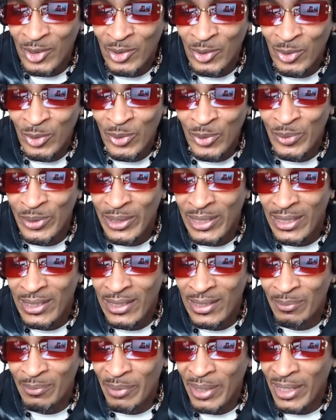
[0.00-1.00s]
doing what they
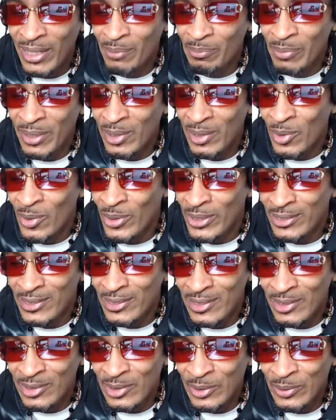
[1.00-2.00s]
get paid bitcoins
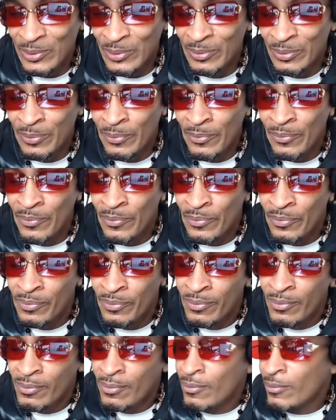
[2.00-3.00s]
to do.
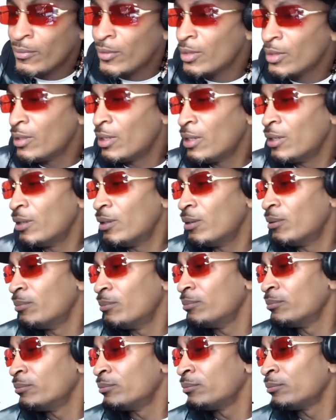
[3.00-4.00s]

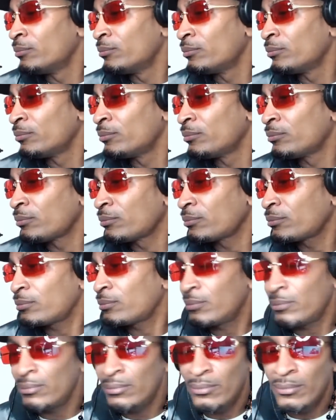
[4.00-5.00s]
Um,
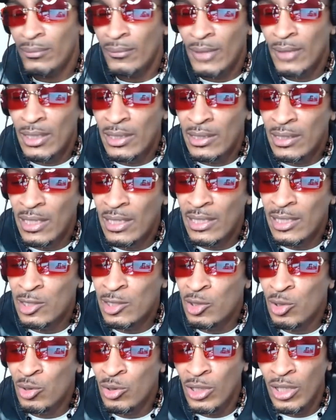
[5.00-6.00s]
yeah,
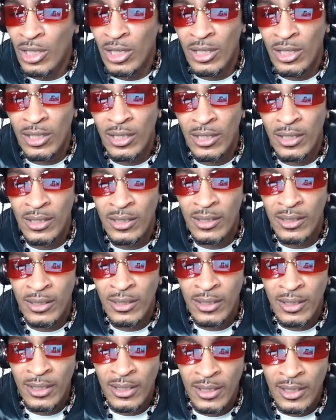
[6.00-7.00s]
let's do the
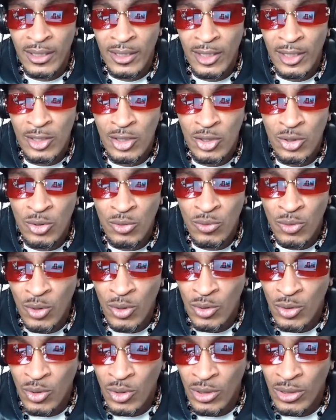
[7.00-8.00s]

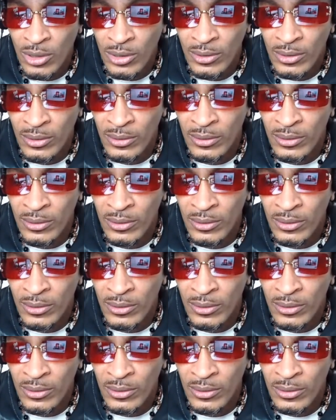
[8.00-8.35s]
roll call.